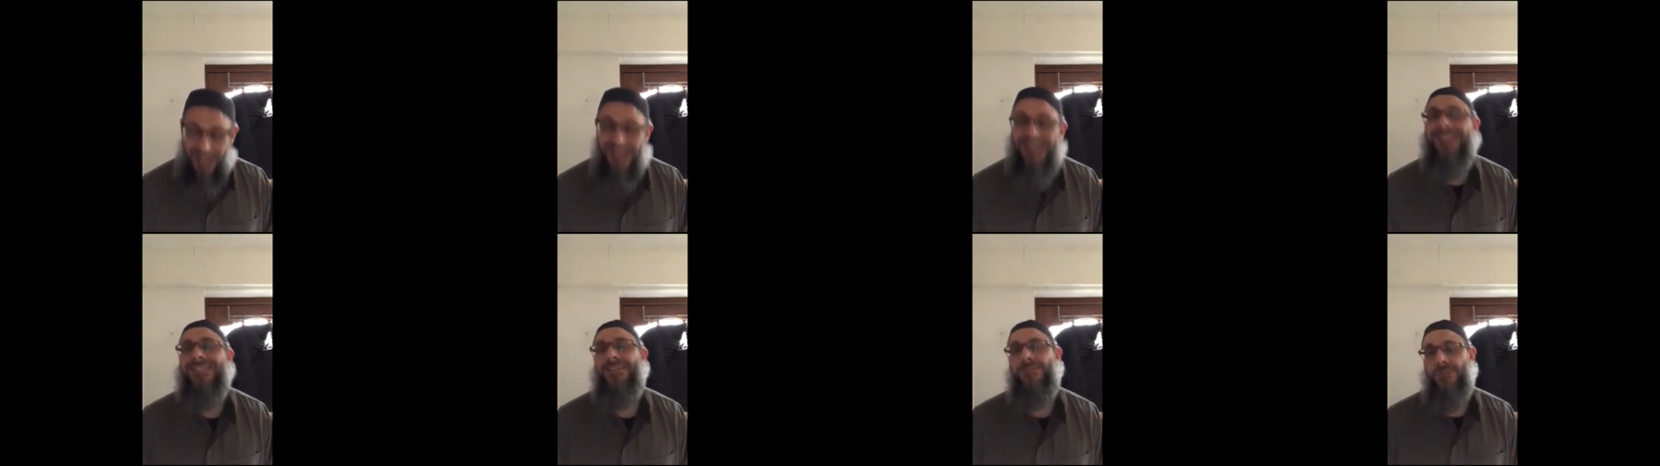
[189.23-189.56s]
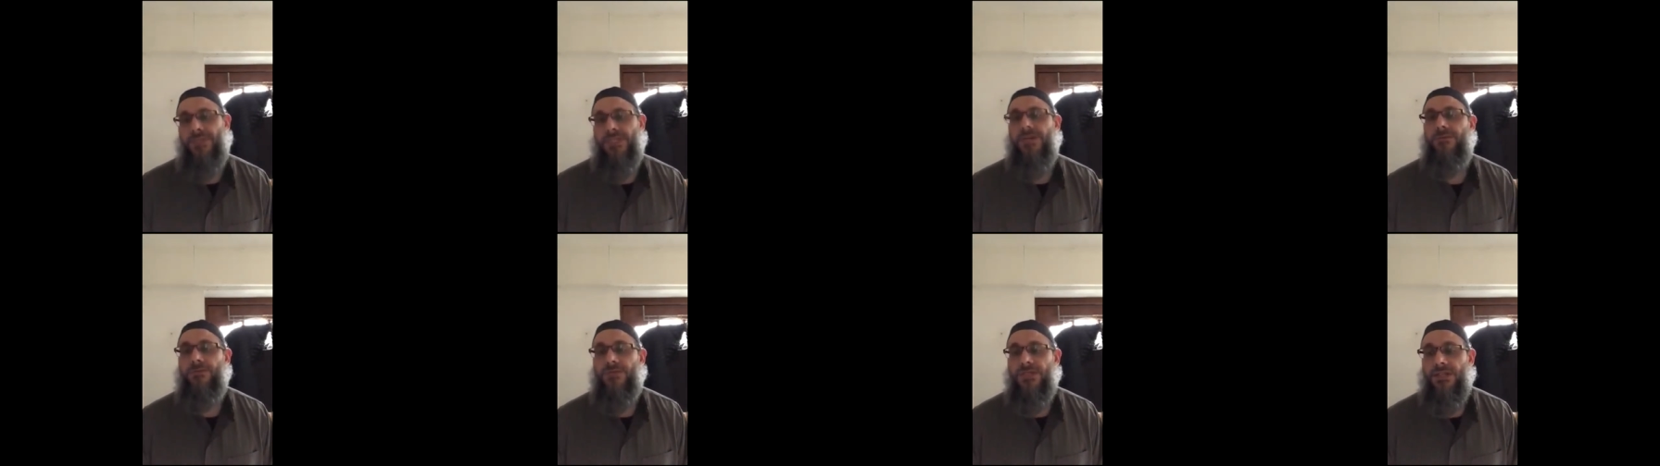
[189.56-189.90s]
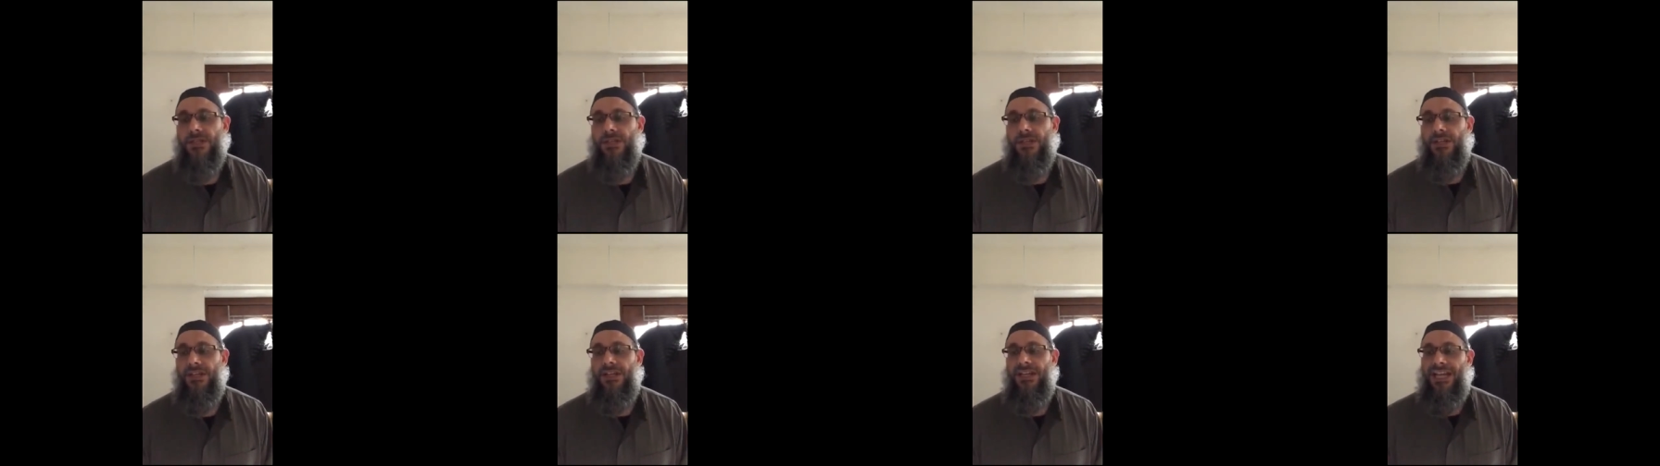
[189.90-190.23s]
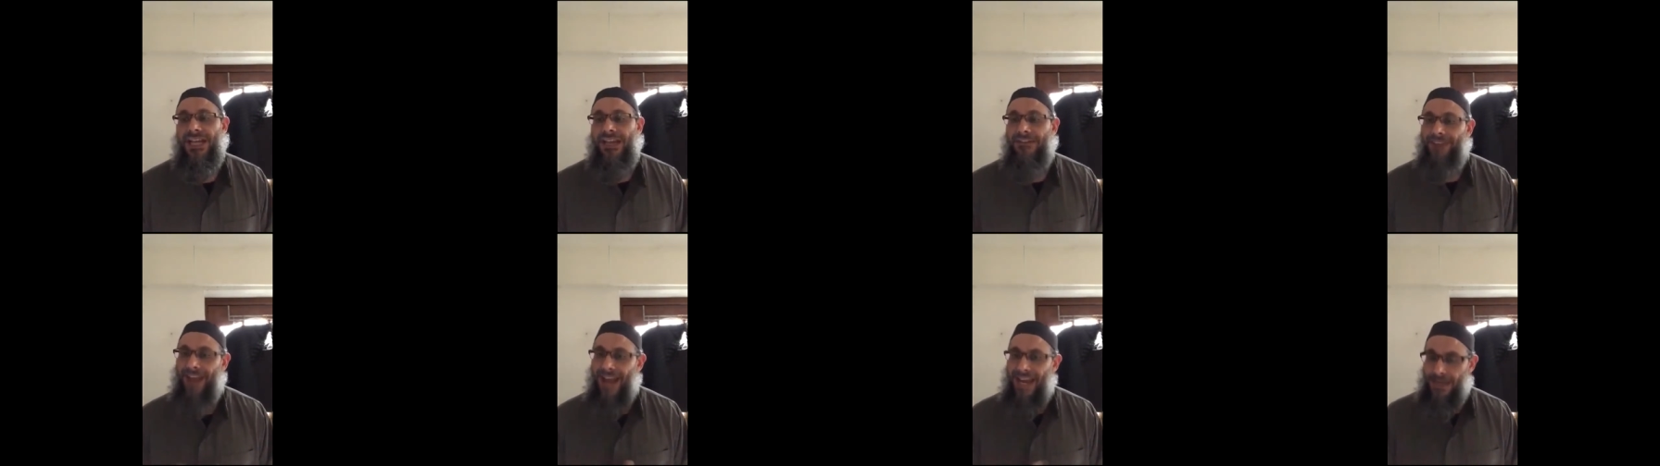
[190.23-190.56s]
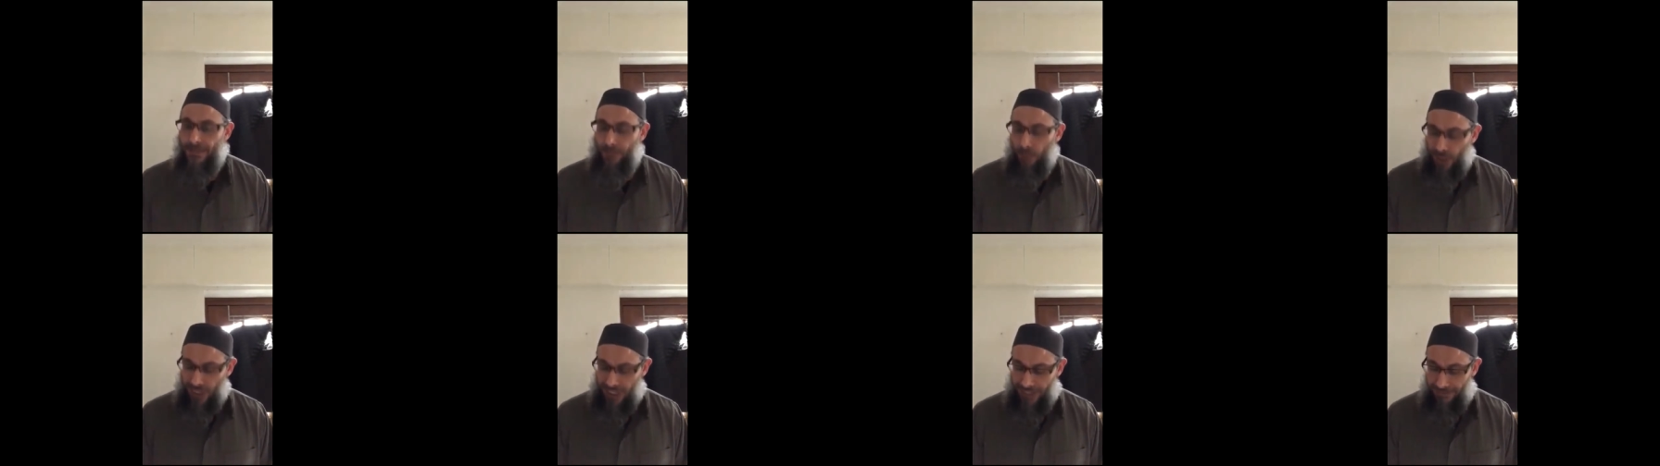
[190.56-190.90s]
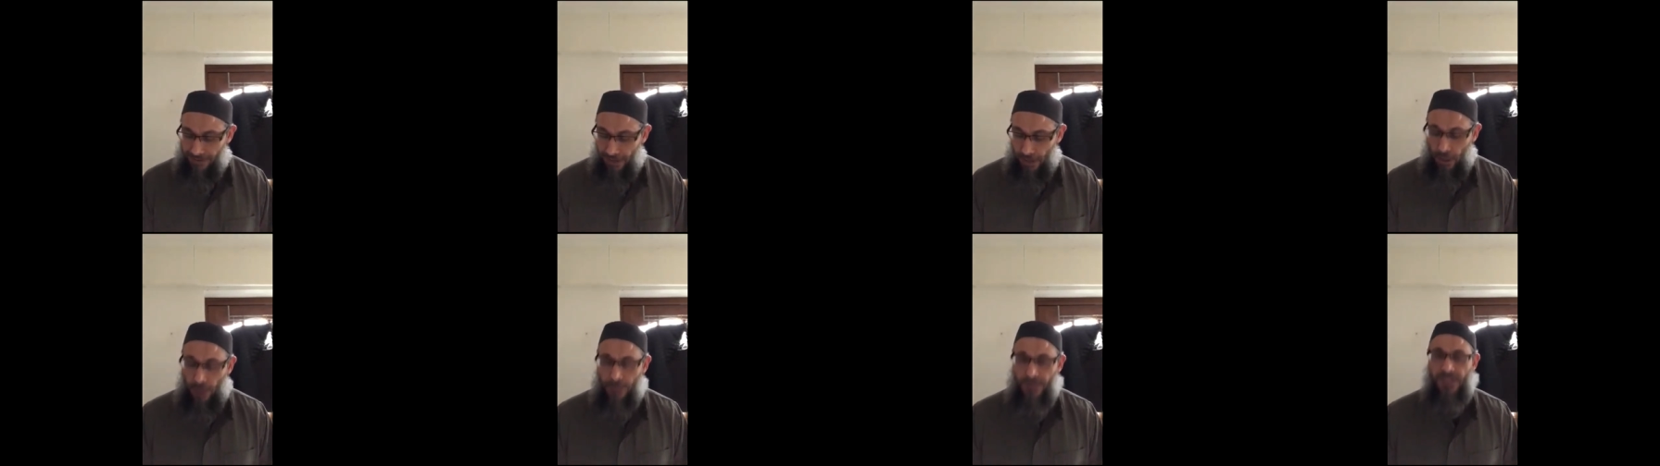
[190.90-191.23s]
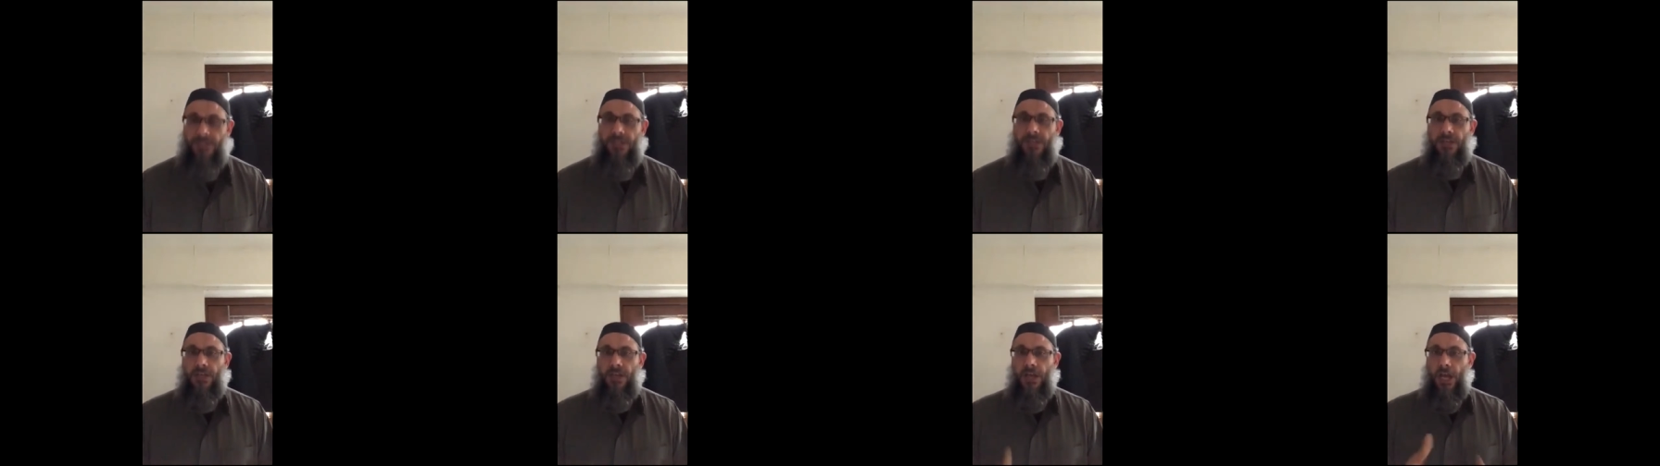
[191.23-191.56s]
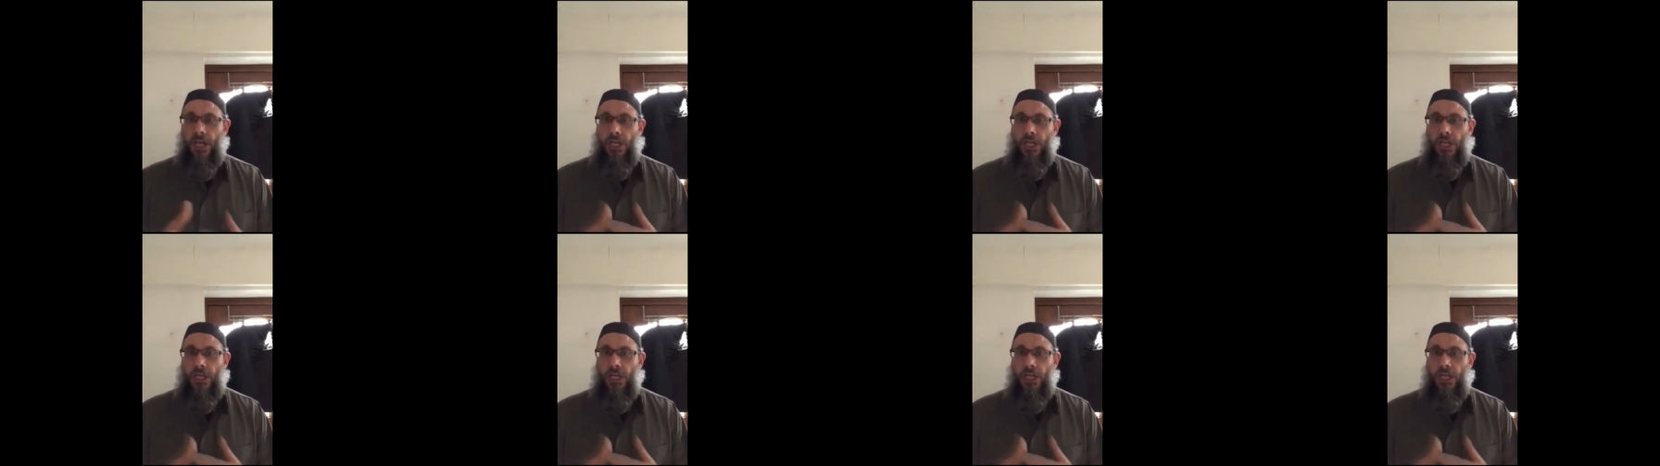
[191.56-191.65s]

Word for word: Symptoms. If anybody develops